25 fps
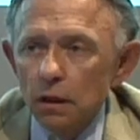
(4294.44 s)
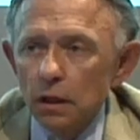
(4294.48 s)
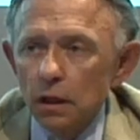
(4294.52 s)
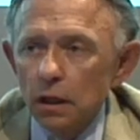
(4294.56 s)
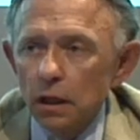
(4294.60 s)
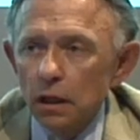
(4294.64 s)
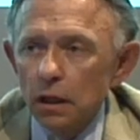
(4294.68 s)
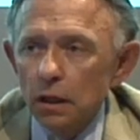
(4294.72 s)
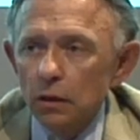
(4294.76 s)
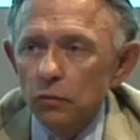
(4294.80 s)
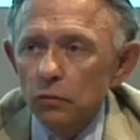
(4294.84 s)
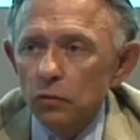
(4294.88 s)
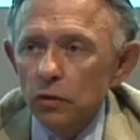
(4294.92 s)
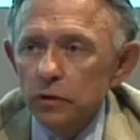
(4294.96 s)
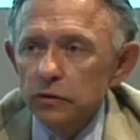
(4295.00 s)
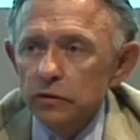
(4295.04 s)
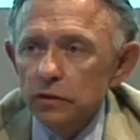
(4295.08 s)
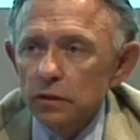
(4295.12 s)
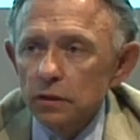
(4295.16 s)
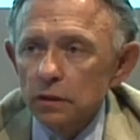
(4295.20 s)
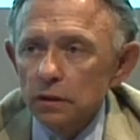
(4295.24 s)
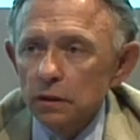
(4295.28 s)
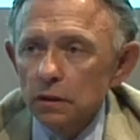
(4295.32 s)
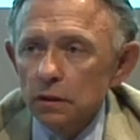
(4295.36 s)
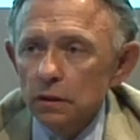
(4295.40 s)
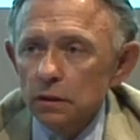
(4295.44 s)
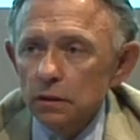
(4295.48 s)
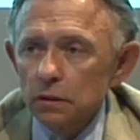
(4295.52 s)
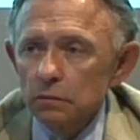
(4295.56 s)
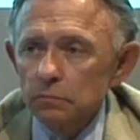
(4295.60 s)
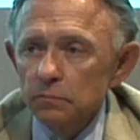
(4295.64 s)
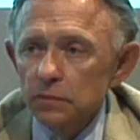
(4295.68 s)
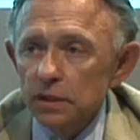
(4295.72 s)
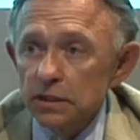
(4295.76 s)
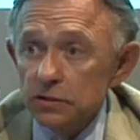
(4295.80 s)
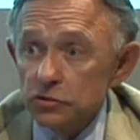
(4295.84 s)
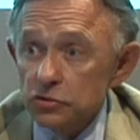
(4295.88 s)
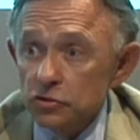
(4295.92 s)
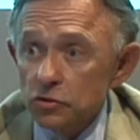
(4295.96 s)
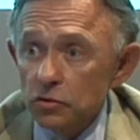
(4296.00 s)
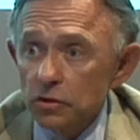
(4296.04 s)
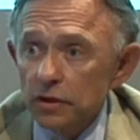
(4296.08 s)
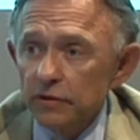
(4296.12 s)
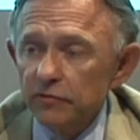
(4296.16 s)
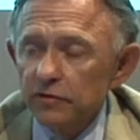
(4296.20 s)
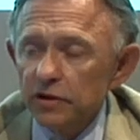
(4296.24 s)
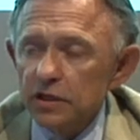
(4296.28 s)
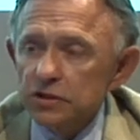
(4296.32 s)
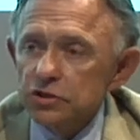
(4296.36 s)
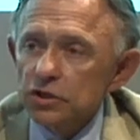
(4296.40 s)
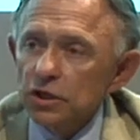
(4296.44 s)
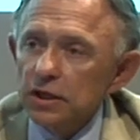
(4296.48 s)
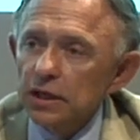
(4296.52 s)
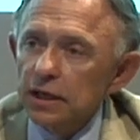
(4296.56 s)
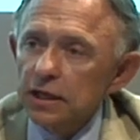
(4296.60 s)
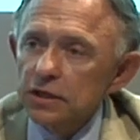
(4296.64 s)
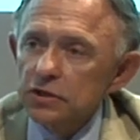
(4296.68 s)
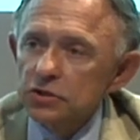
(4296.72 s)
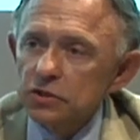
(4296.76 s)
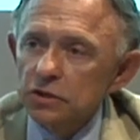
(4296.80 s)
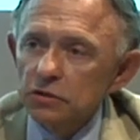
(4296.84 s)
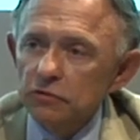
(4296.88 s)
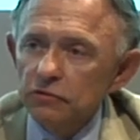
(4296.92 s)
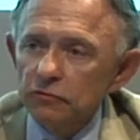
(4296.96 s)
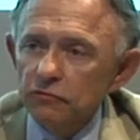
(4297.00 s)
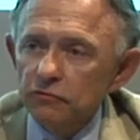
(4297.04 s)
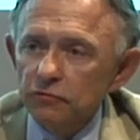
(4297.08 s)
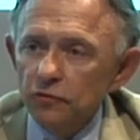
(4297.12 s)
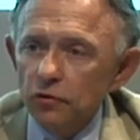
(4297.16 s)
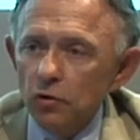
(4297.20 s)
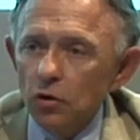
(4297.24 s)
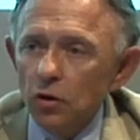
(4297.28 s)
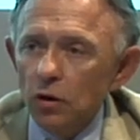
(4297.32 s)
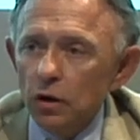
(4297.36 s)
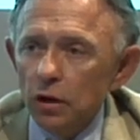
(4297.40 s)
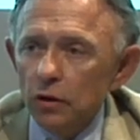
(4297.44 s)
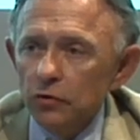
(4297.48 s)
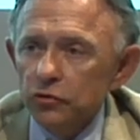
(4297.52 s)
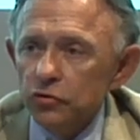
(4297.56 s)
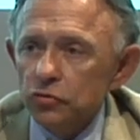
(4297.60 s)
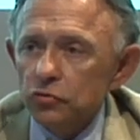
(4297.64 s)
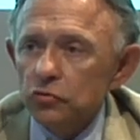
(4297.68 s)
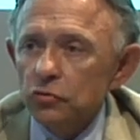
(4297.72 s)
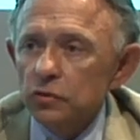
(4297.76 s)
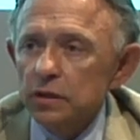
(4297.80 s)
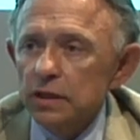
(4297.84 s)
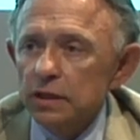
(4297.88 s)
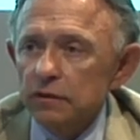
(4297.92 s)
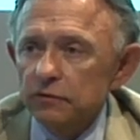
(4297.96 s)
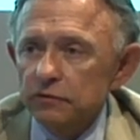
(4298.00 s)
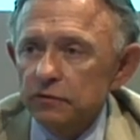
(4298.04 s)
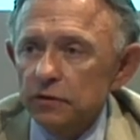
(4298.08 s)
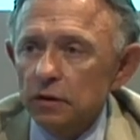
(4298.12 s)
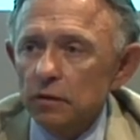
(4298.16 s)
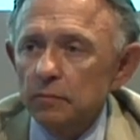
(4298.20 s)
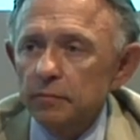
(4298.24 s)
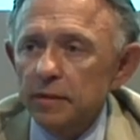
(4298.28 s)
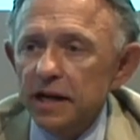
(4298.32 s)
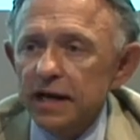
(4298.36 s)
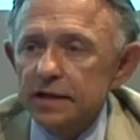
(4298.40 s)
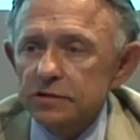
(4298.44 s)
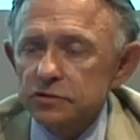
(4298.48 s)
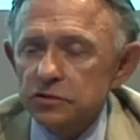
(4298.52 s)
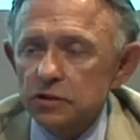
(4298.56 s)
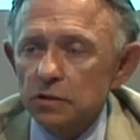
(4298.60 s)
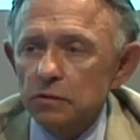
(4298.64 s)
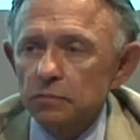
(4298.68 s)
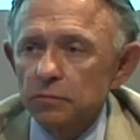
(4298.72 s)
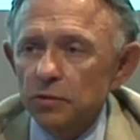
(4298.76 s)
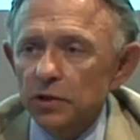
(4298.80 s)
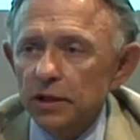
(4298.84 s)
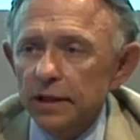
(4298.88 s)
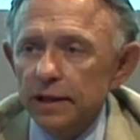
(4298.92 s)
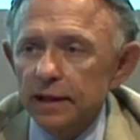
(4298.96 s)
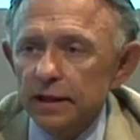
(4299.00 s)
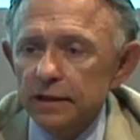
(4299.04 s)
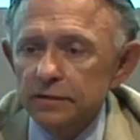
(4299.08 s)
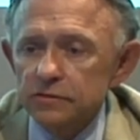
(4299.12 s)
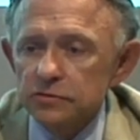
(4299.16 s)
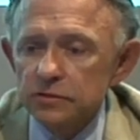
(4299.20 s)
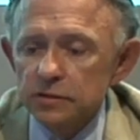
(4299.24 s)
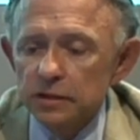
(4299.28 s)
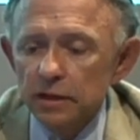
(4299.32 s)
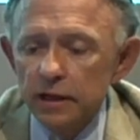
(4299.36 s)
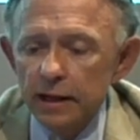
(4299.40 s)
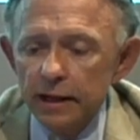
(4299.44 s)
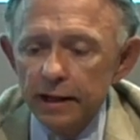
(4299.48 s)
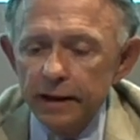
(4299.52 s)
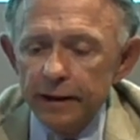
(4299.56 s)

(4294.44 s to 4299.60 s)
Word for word: uh, with the Ministry of Education for all three of their master plans.